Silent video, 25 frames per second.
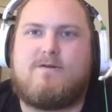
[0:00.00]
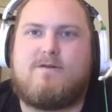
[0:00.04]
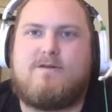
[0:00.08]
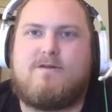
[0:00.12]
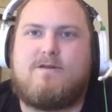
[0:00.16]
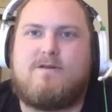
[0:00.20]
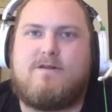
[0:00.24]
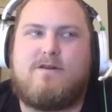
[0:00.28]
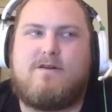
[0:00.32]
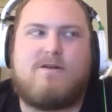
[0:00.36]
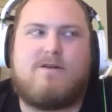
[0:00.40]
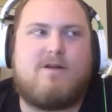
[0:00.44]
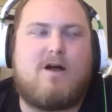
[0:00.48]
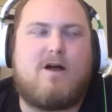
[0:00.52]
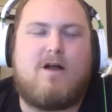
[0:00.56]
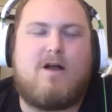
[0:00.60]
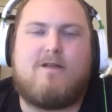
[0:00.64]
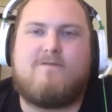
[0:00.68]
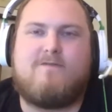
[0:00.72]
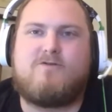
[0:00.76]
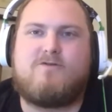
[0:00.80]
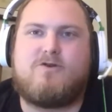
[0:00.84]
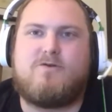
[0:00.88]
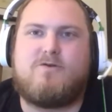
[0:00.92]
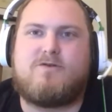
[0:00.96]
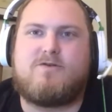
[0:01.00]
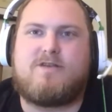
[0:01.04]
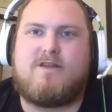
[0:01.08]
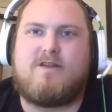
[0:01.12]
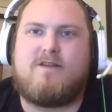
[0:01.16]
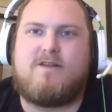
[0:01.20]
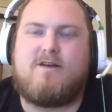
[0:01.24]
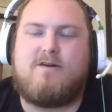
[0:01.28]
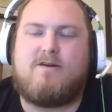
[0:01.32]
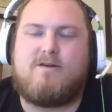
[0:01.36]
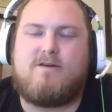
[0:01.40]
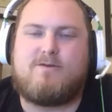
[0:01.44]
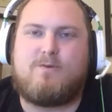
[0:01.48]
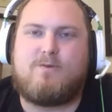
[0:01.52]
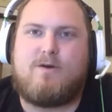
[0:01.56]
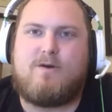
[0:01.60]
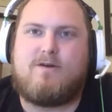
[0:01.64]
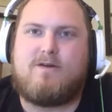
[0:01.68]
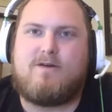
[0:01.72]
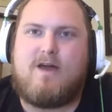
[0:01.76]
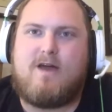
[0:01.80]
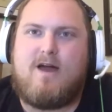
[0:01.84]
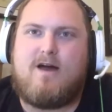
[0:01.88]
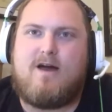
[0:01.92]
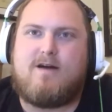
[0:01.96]
The little Very olive classy. Juice in there as
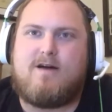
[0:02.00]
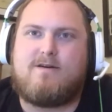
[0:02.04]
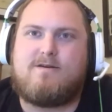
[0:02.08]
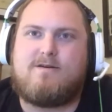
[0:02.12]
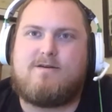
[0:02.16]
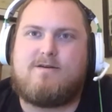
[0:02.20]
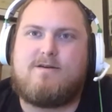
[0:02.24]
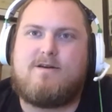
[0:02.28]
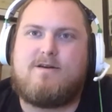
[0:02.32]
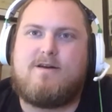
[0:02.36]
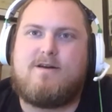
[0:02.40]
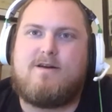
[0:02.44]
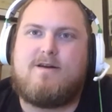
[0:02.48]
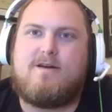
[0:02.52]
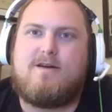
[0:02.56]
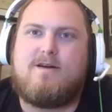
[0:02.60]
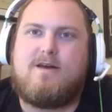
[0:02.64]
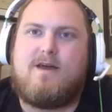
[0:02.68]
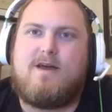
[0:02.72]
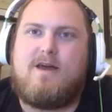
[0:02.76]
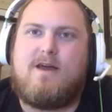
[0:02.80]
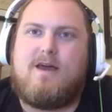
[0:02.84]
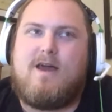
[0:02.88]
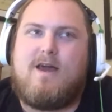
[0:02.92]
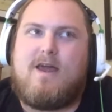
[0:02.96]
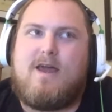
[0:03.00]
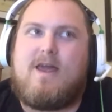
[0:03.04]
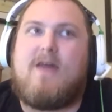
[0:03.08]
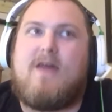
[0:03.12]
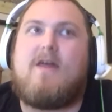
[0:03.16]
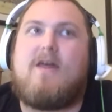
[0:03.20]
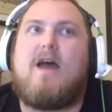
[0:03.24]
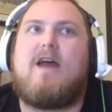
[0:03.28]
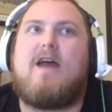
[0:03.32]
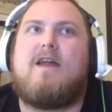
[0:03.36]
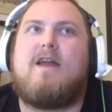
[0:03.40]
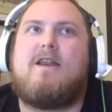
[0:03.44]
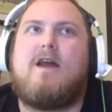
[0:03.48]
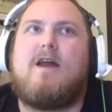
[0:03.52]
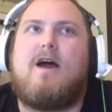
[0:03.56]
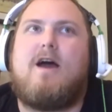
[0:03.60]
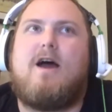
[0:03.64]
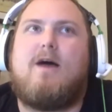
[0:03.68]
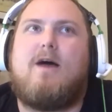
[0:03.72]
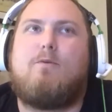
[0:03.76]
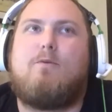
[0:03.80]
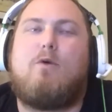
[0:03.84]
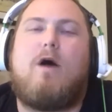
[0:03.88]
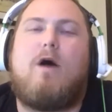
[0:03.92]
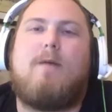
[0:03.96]
well. Yeah. Yeah, that and
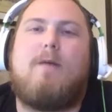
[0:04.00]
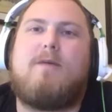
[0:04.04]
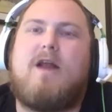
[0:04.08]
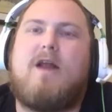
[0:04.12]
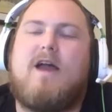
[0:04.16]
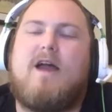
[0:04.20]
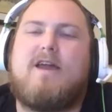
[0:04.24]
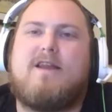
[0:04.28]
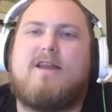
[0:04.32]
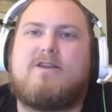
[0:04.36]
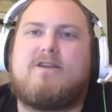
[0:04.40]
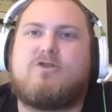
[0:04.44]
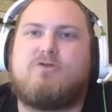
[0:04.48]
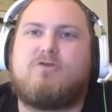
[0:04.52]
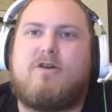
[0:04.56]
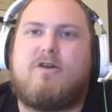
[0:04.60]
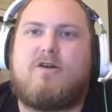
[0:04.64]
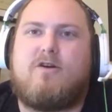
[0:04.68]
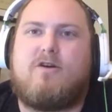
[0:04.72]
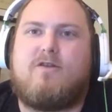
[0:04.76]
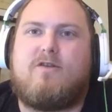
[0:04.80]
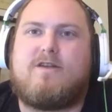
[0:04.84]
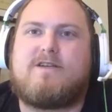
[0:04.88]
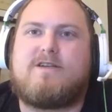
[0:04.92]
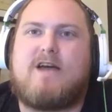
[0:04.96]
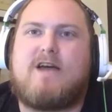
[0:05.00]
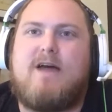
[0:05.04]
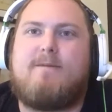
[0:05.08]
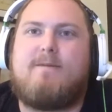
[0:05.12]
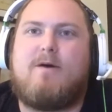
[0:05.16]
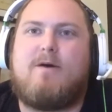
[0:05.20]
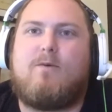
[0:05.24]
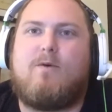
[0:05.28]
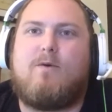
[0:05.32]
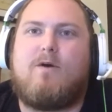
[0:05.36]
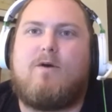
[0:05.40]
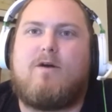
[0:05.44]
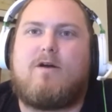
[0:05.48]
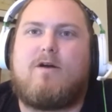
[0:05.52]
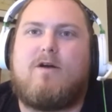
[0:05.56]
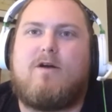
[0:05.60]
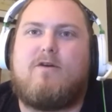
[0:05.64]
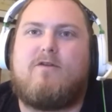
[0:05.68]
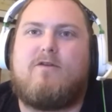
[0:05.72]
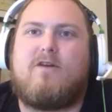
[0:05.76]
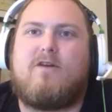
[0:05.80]
uh, well, I mean, I get to drink all the time at work under the